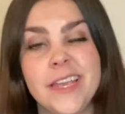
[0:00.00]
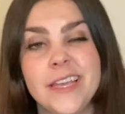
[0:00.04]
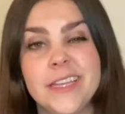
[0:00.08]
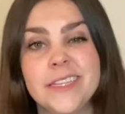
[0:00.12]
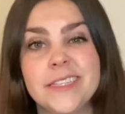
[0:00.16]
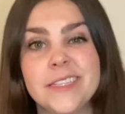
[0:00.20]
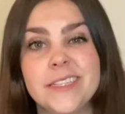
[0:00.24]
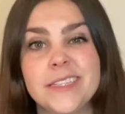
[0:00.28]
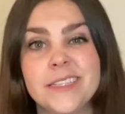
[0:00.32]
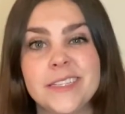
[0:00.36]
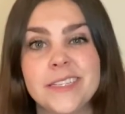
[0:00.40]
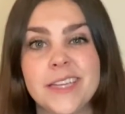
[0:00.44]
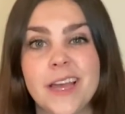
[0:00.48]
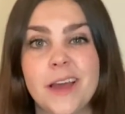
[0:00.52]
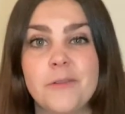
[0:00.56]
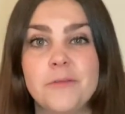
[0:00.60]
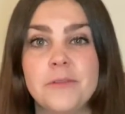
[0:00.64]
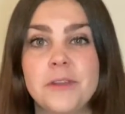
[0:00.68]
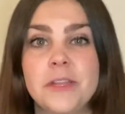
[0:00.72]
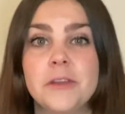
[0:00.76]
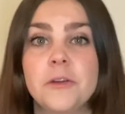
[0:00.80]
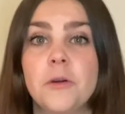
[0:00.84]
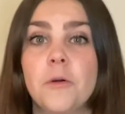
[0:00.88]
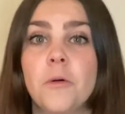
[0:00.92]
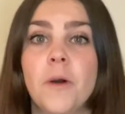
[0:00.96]
isn't
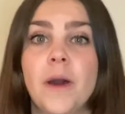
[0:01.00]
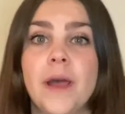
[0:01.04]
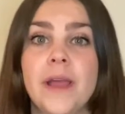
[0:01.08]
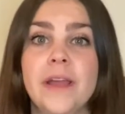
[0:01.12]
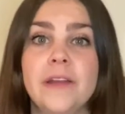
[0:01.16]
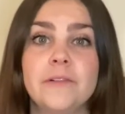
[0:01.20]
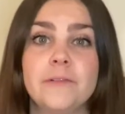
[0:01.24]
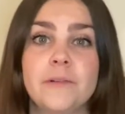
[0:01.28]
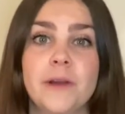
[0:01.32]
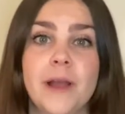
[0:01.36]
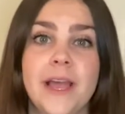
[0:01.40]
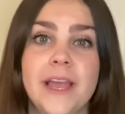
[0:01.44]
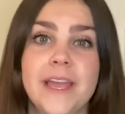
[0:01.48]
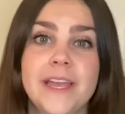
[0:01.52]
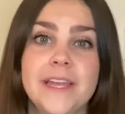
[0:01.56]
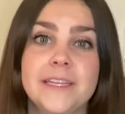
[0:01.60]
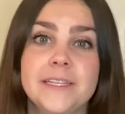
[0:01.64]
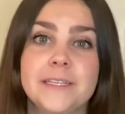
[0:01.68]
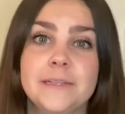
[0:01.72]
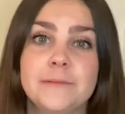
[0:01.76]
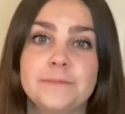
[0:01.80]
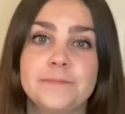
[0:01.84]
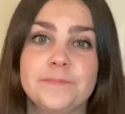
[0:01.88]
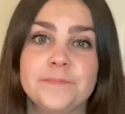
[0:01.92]
sounding quite right,